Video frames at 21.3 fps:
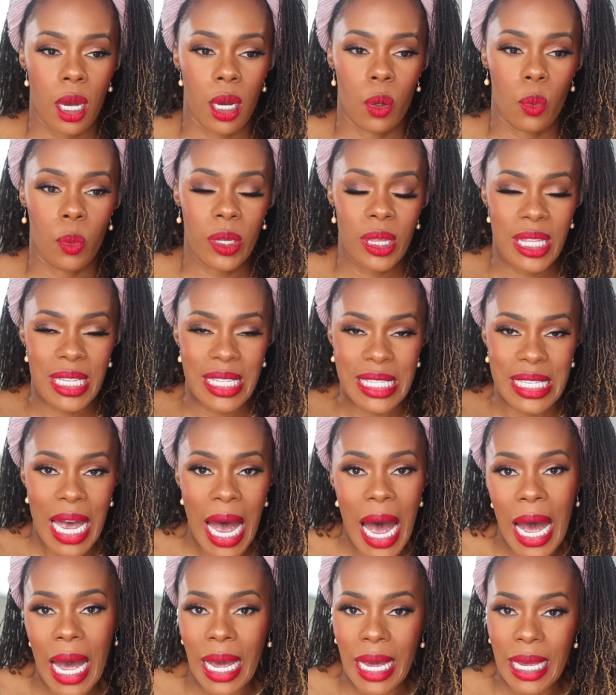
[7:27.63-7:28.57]
with the
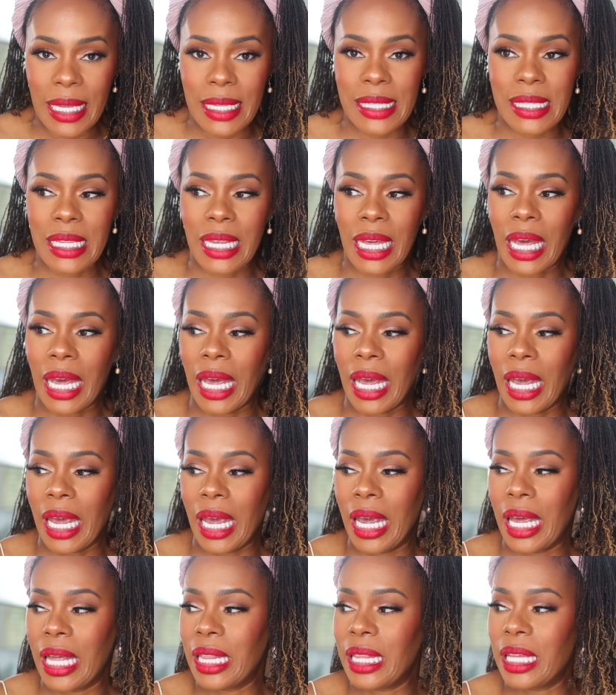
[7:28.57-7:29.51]
size
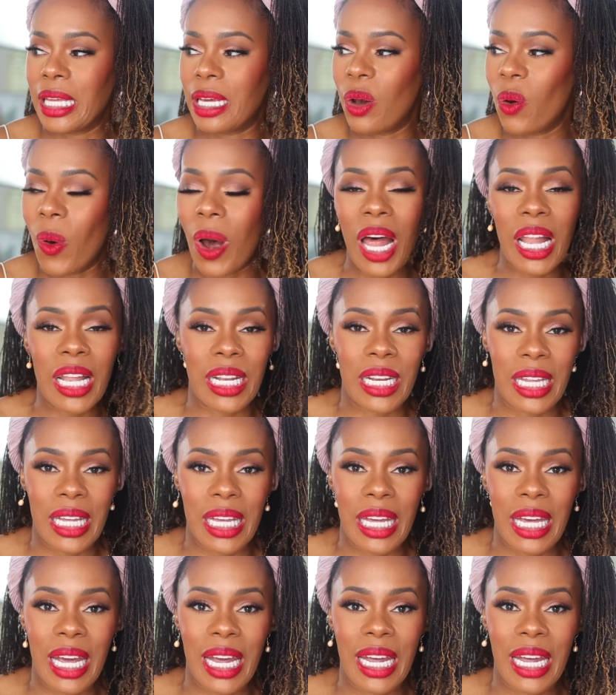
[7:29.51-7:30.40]
and the quality